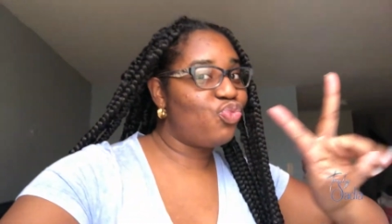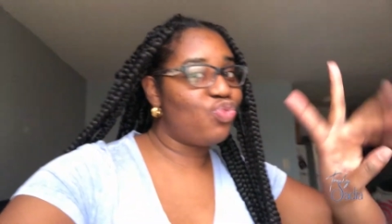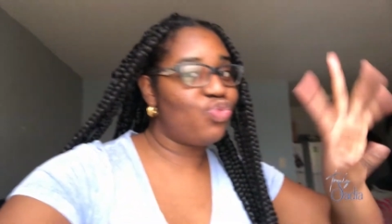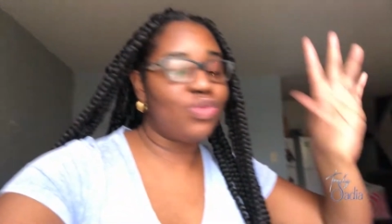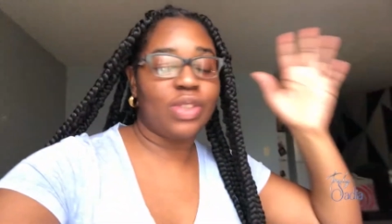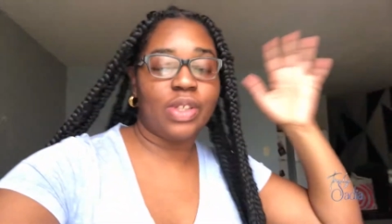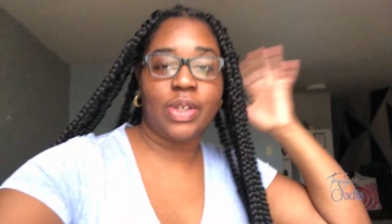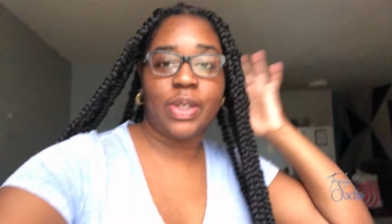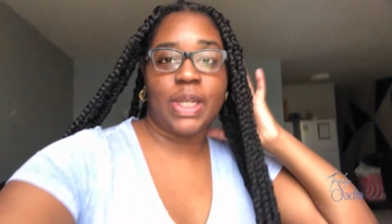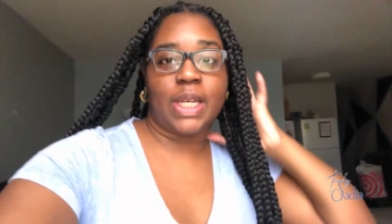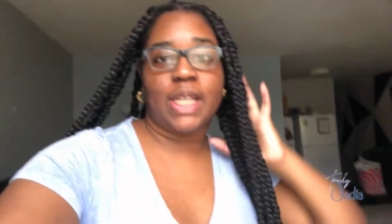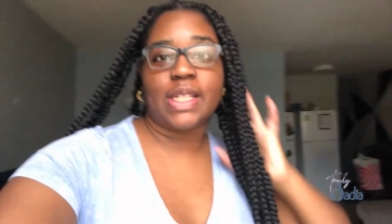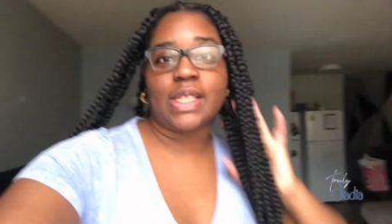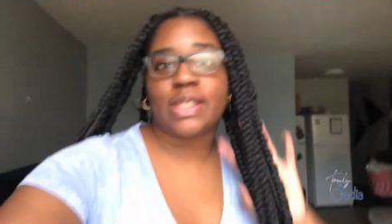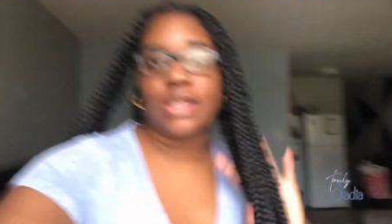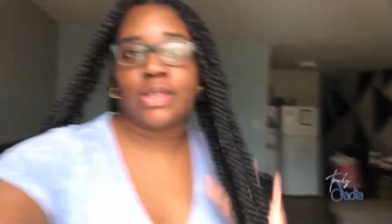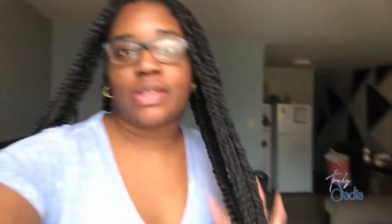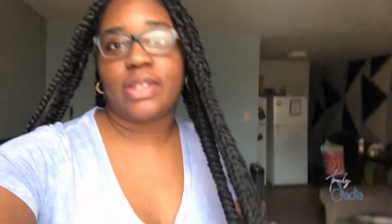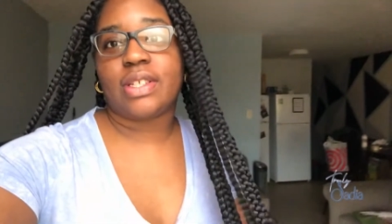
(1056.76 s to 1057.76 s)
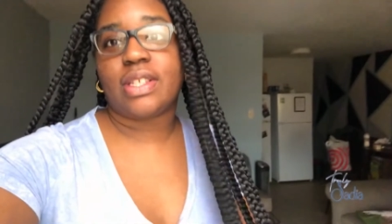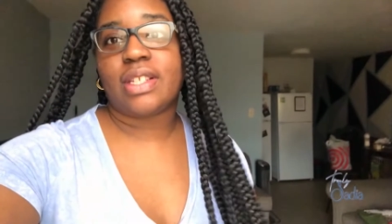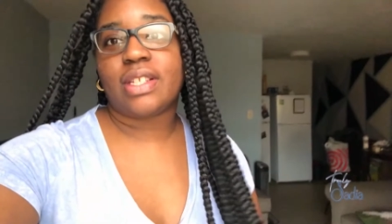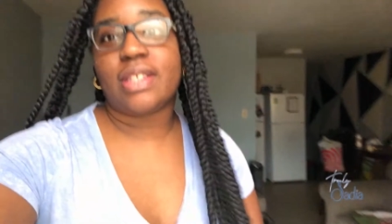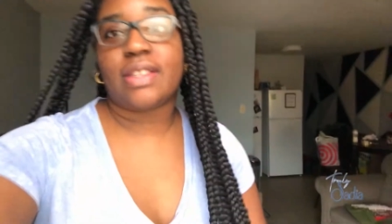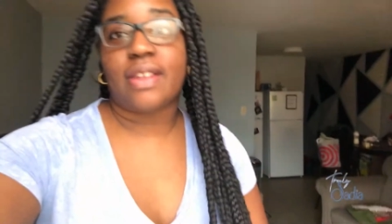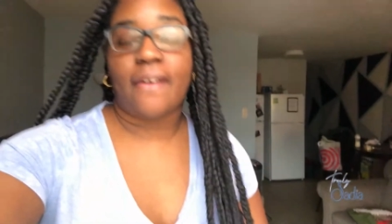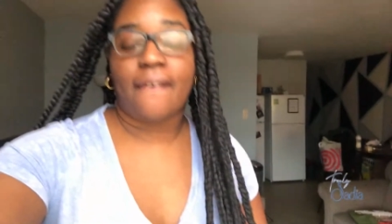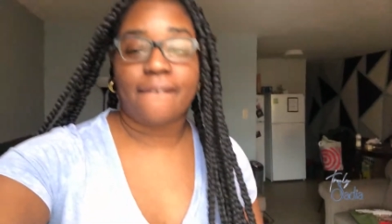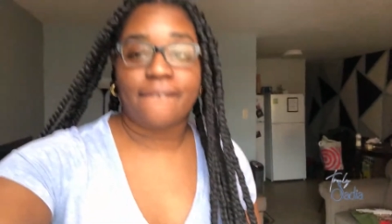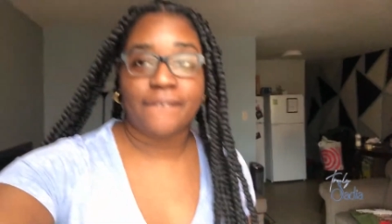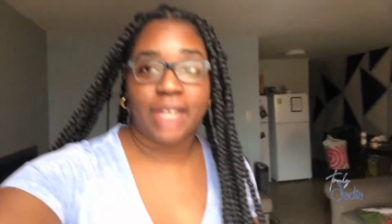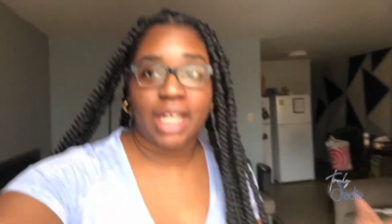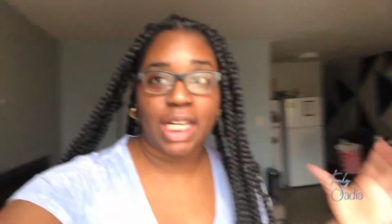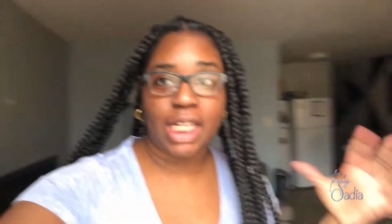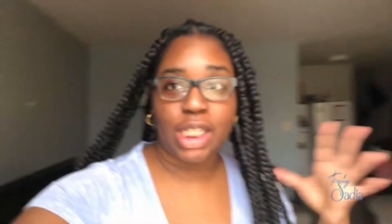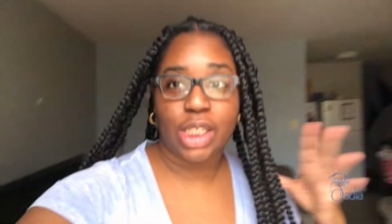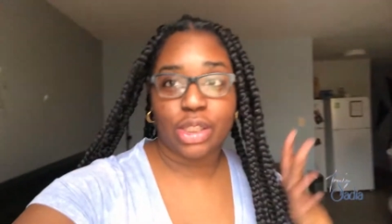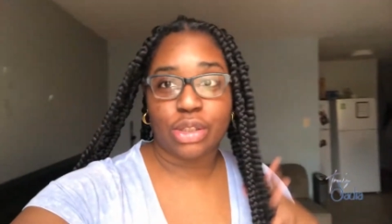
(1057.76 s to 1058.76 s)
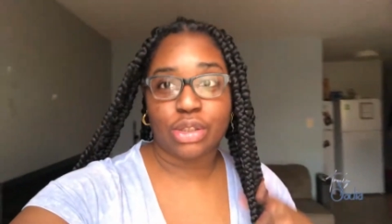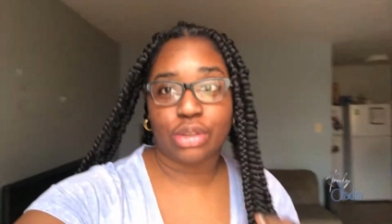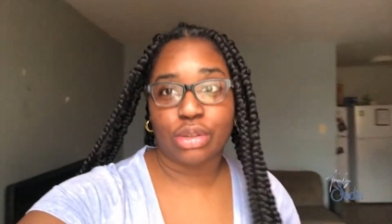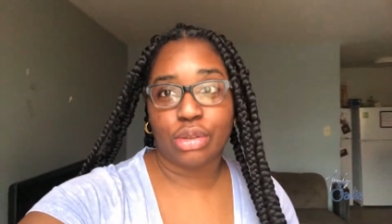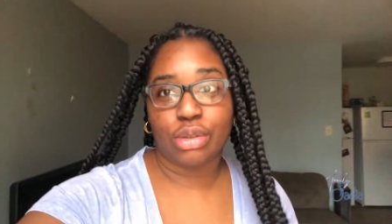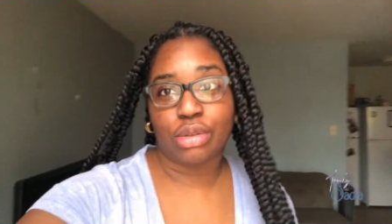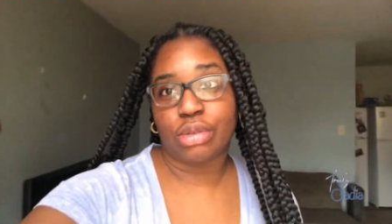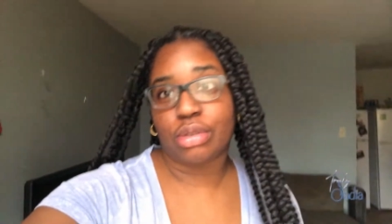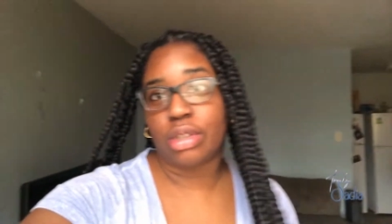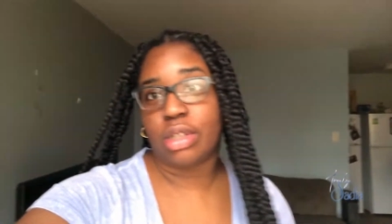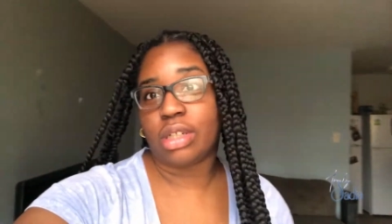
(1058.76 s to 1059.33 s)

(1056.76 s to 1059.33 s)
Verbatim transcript: Okay, so this is the final